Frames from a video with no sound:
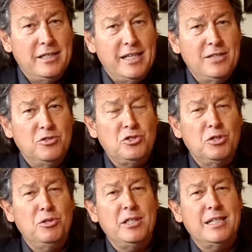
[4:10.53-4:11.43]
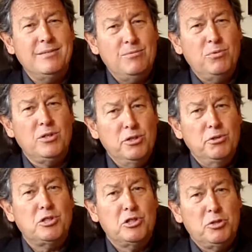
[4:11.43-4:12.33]
in the shooting and would
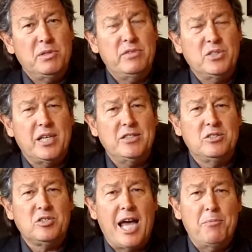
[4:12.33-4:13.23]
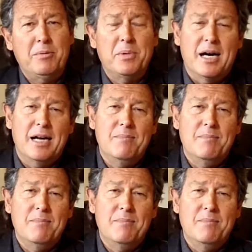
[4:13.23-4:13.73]
lose a little bit of his edge as time went by.